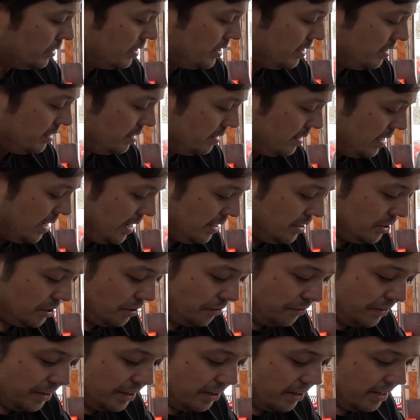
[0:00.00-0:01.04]
because I
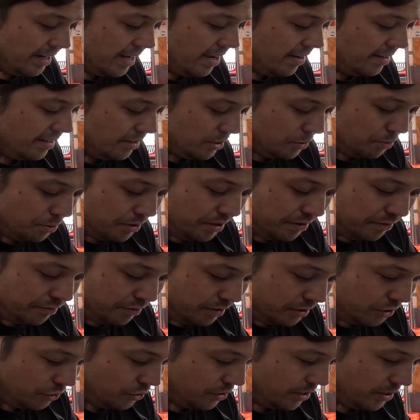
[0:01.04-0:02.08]
just figured it out and I was pretty
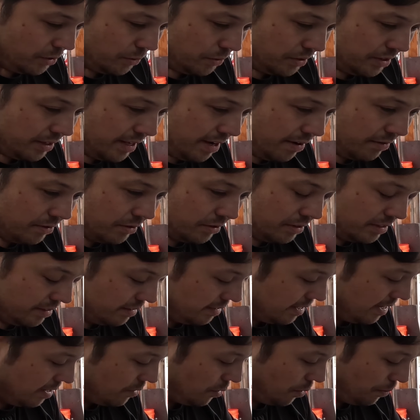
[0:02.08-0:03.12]
frustrated with how
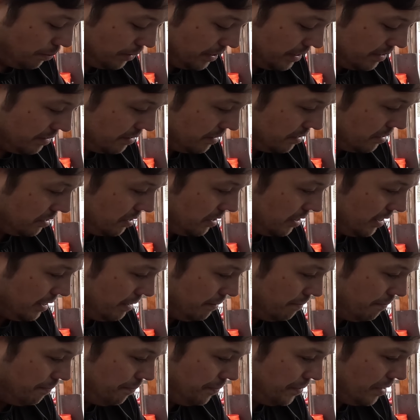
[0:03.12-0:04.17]
to replace this
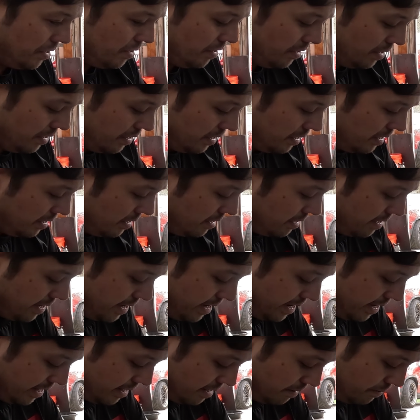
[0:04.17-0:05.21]
clip.
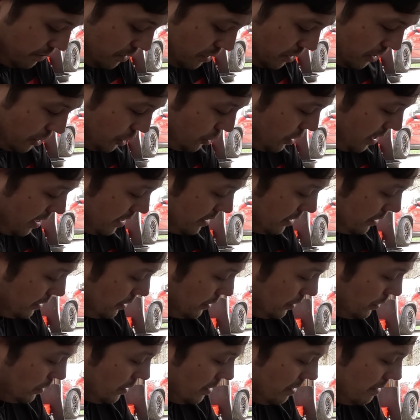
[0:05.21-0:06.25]
And I'm going to try
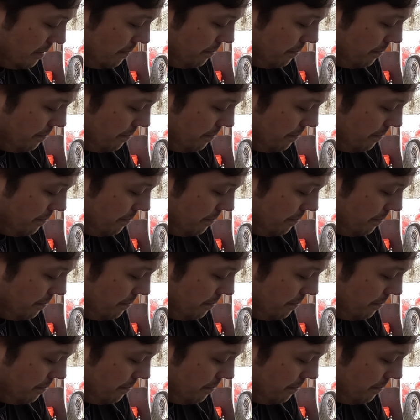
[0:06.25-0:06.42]
to